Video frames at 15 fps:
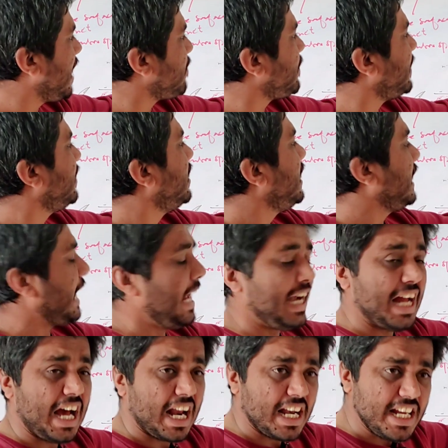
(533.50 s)
happened?
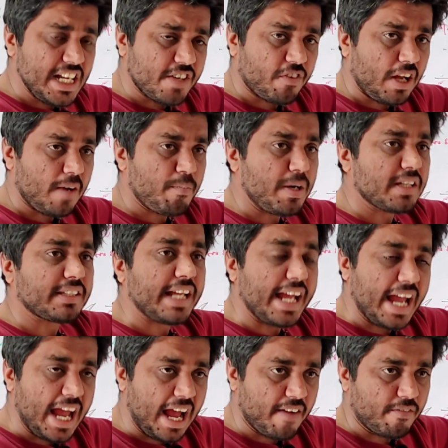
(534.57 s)
An early development
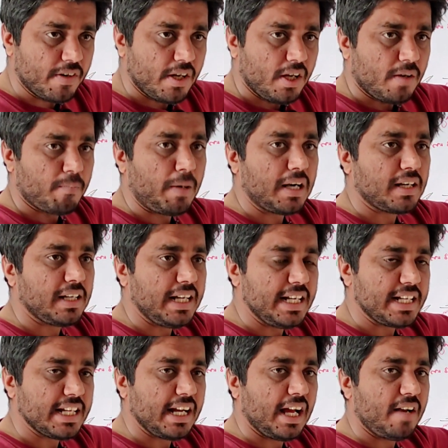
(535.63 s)
they have, but
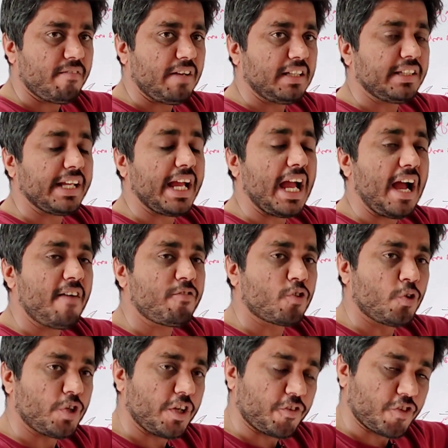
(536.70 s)
later on when they have
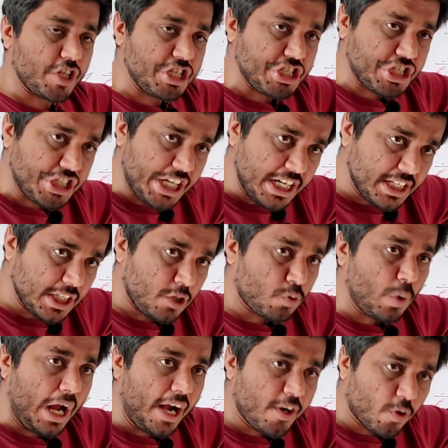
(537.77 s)
to differentiate
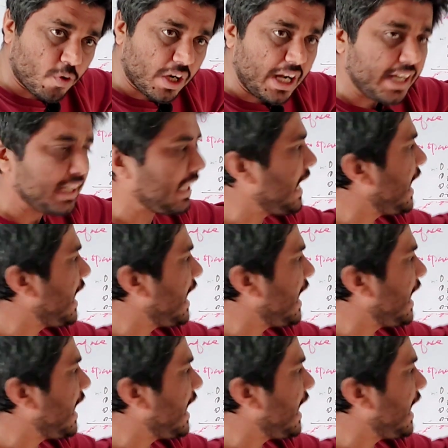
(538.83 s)
into endocrine